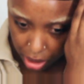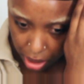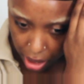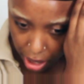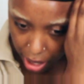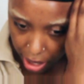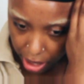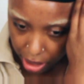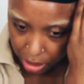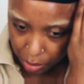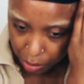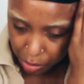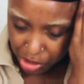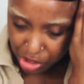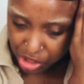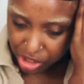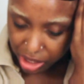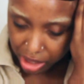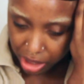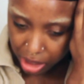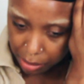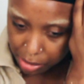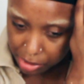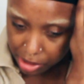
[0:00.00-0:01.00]
And we just
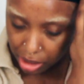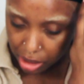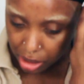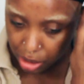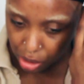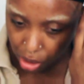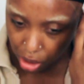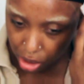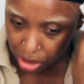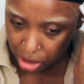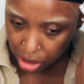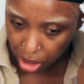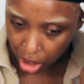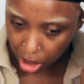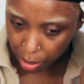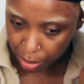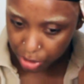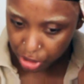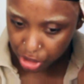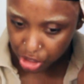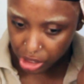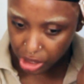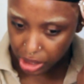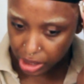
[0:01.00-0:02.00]
ended up sitting in the hot tub
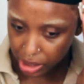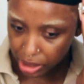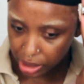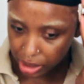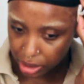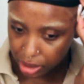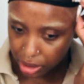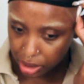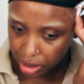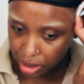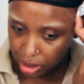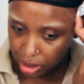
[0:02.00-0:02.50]
and chilling.